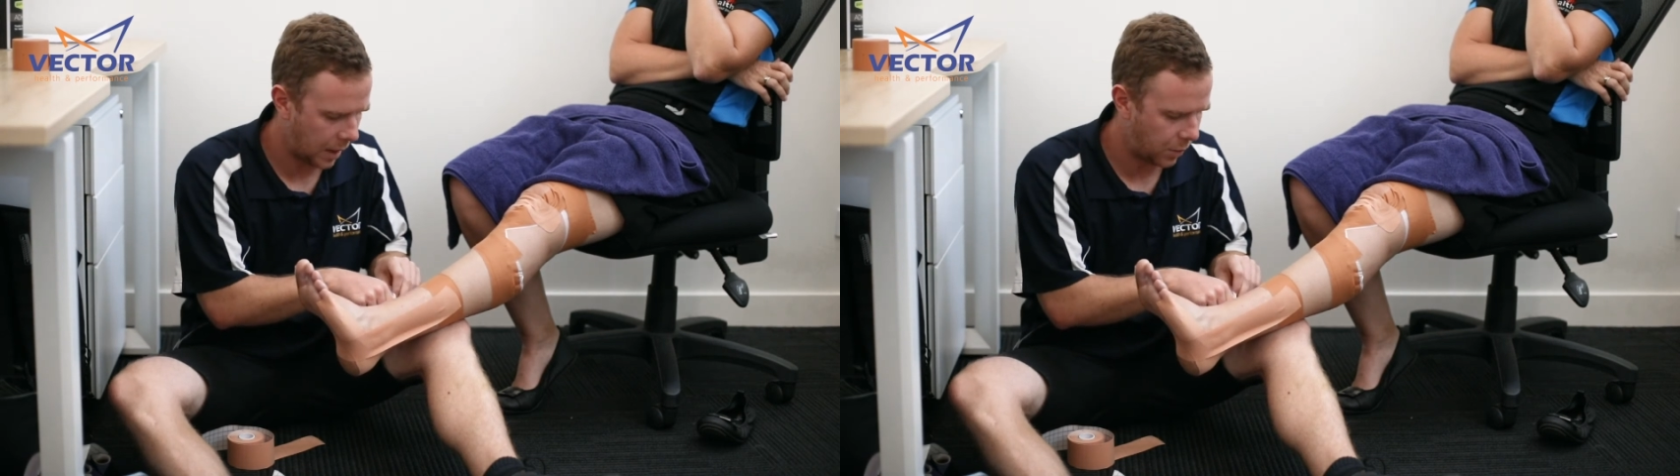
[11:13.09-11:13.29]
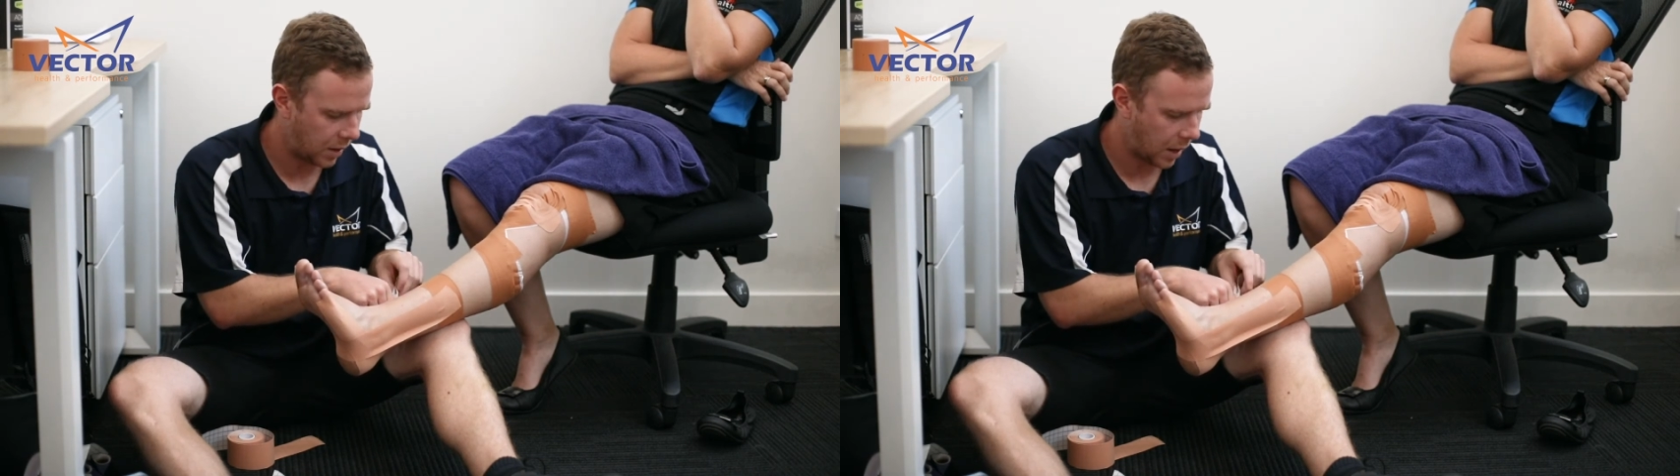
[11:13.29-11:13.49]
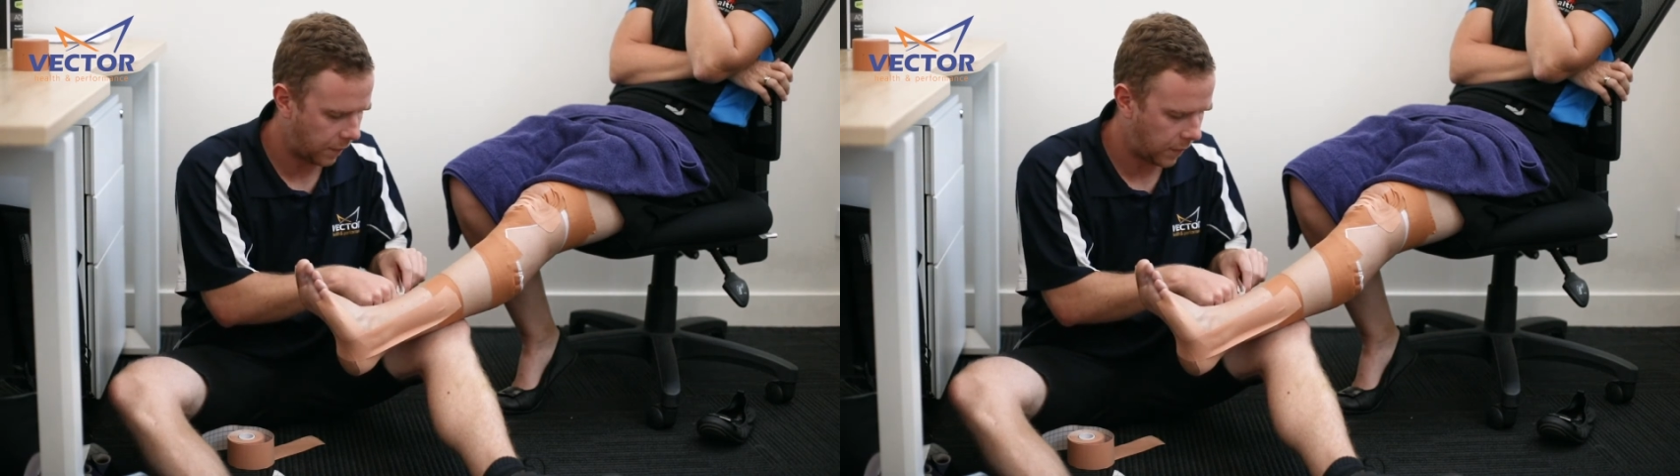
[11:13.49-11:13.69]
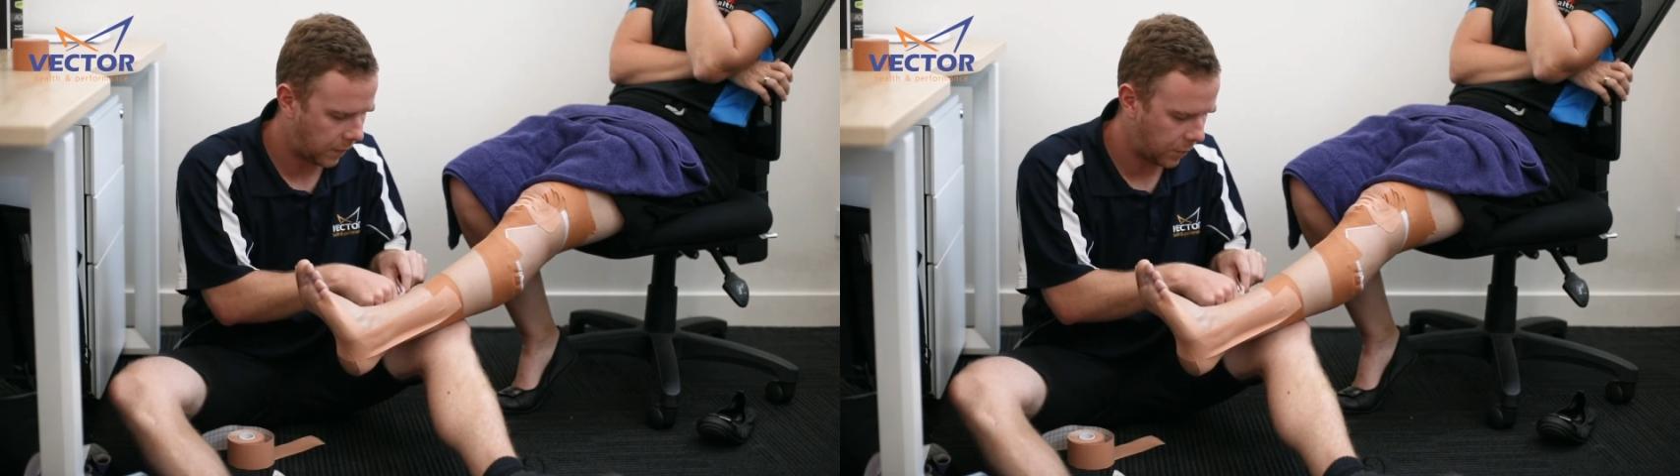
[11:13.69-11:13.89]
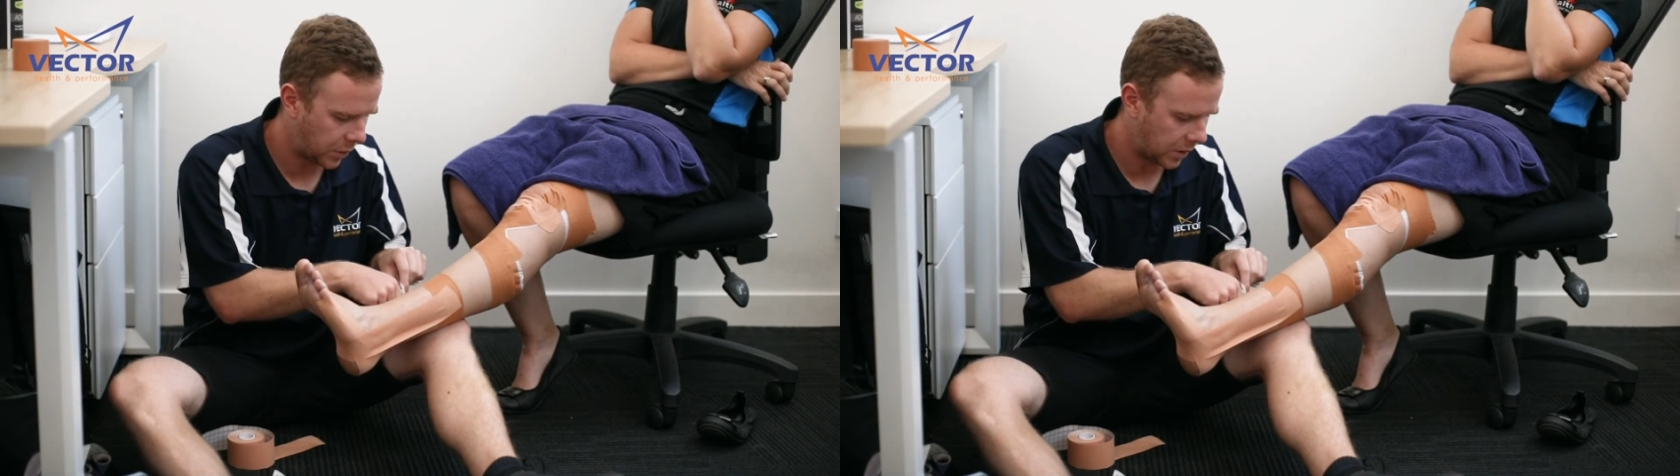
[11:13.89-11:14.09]
keeping that
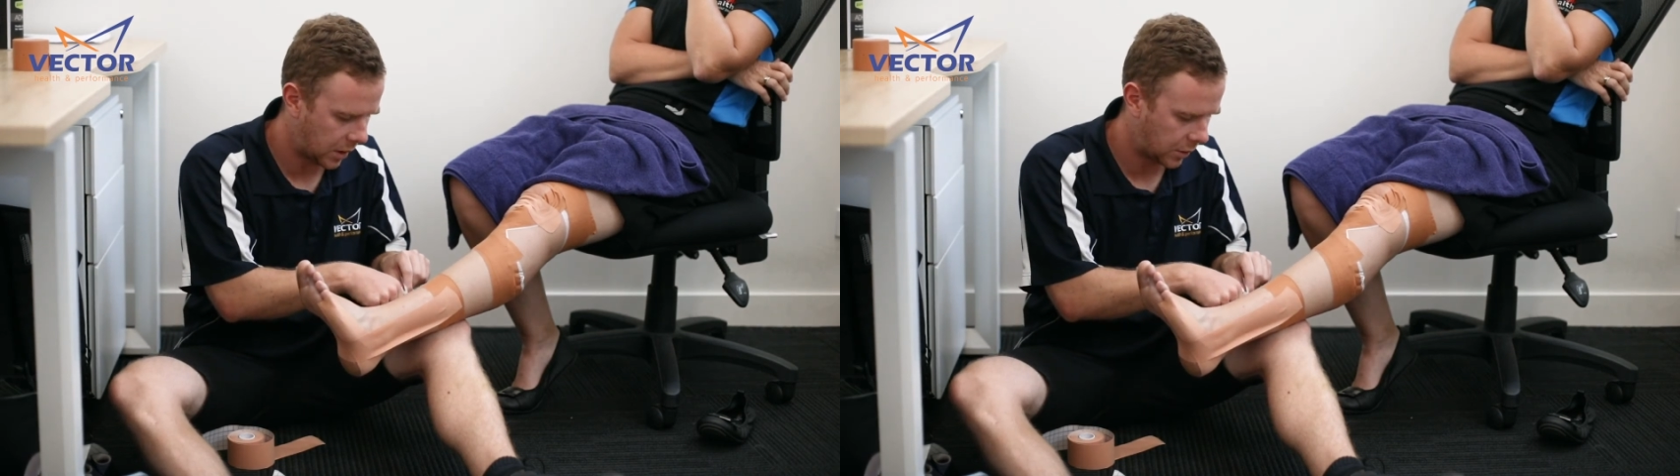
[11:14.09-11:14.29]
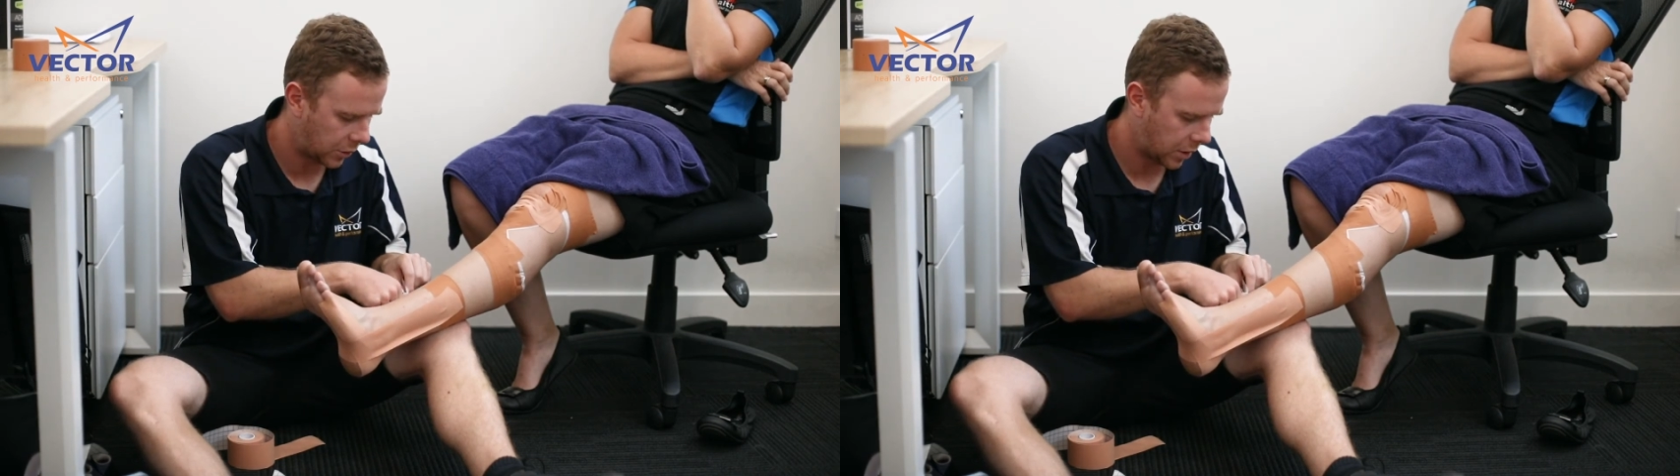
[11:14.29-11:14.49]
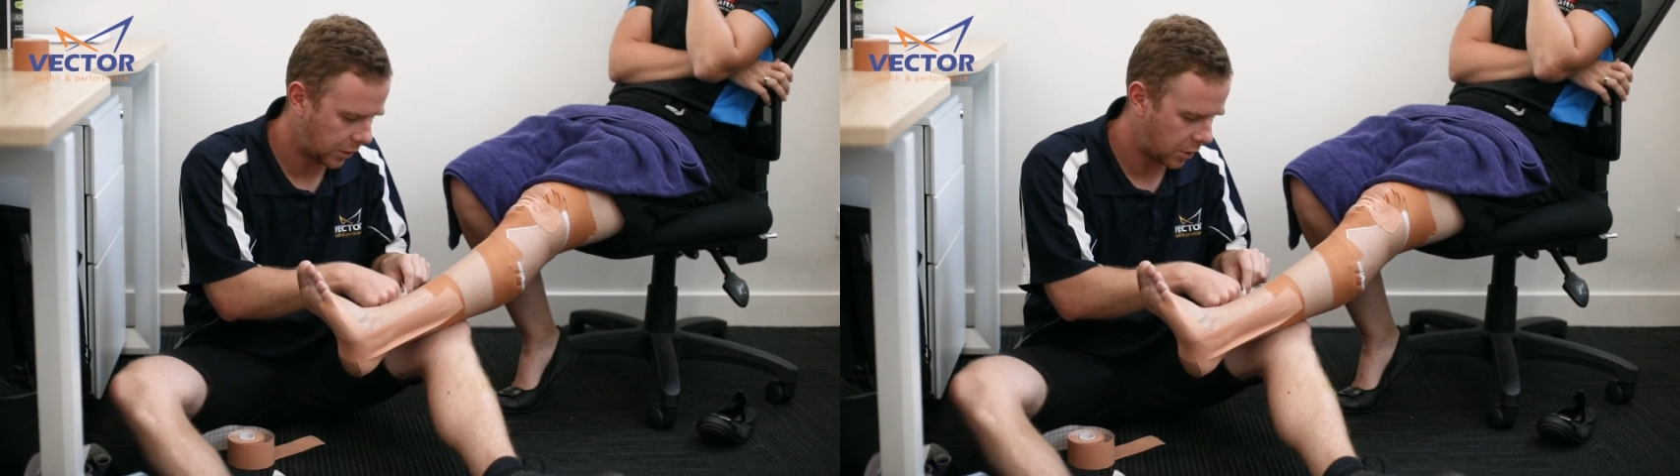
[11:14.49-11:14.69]
50% stretch